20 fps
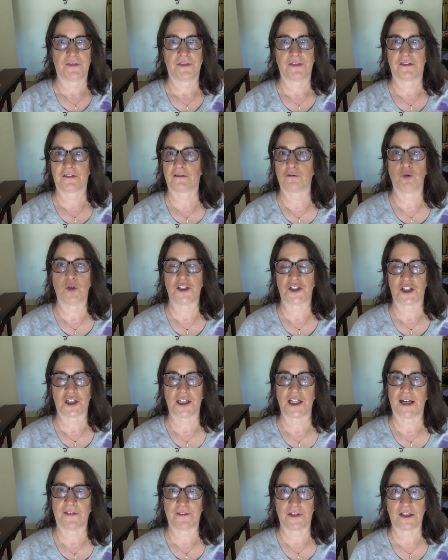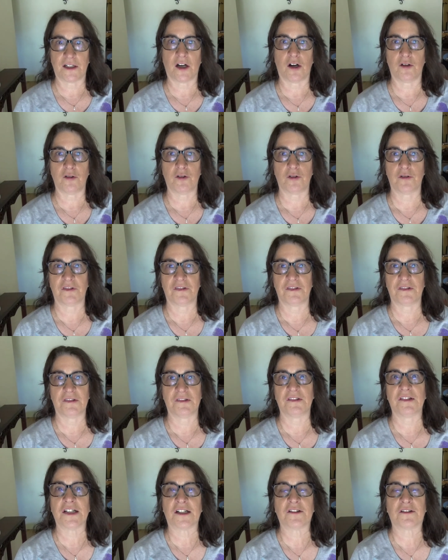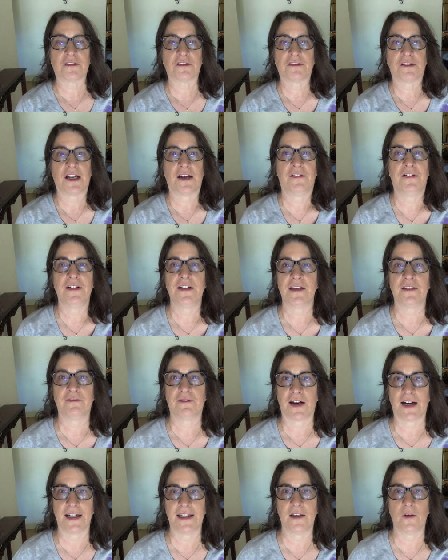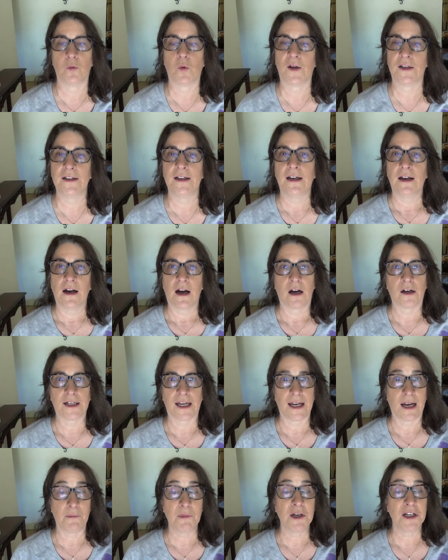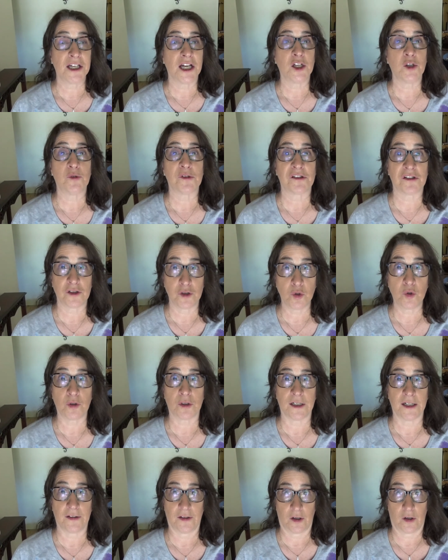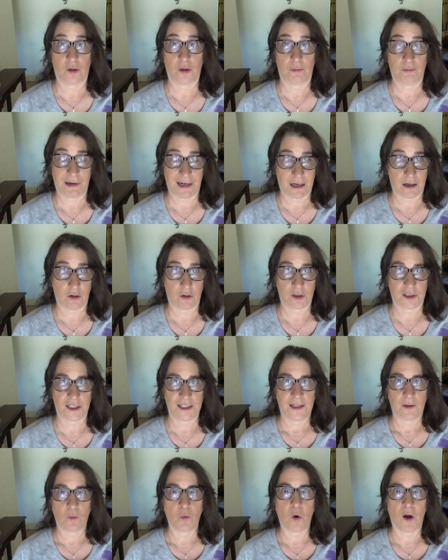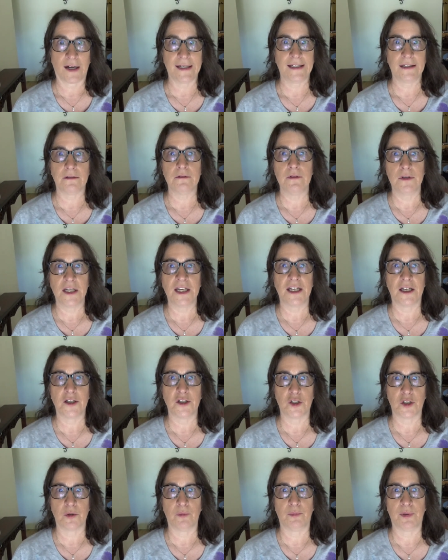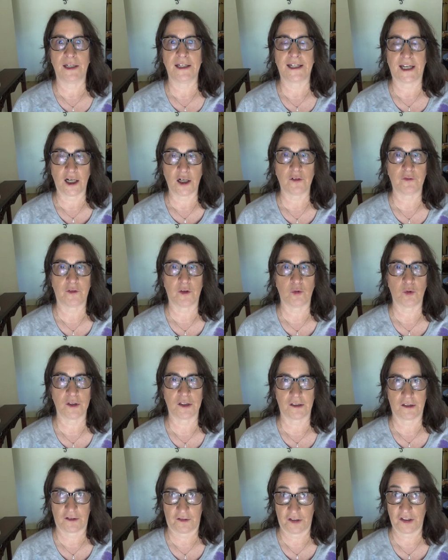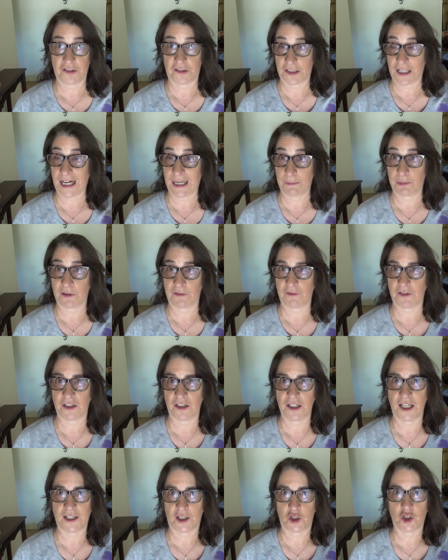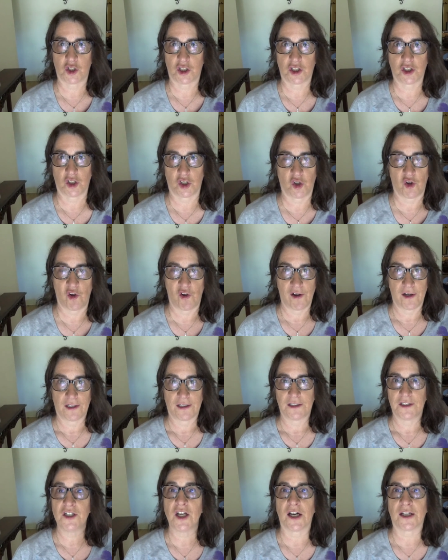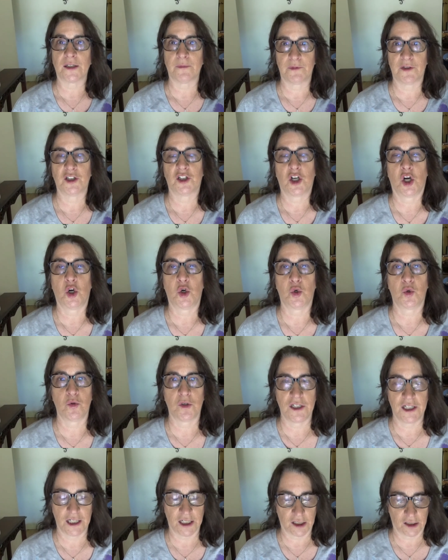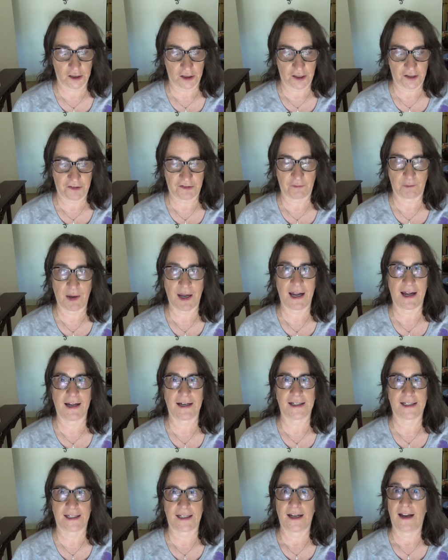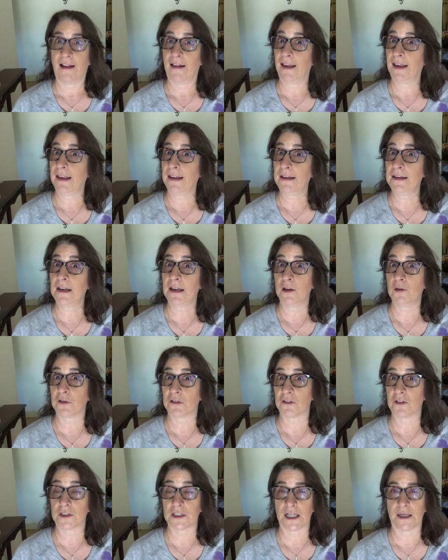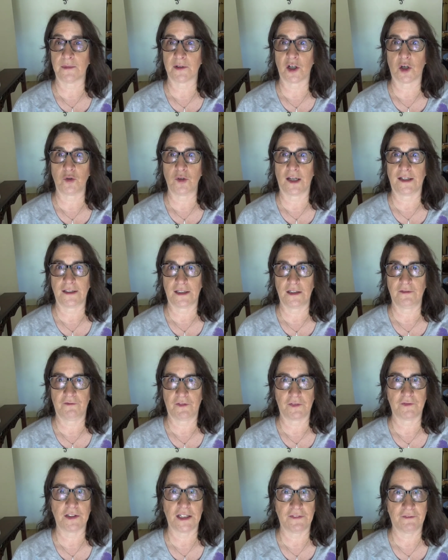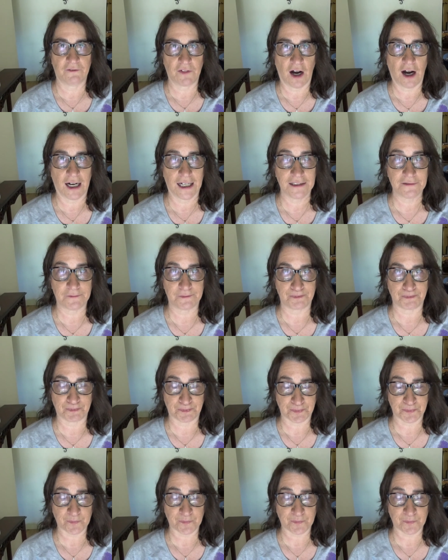switched. You have to go through six or seven to find the one. Okay, I'm going to tell you a story though about why you need to be careful with this type of electrical not up to code deal is back and it was a long time ago 1955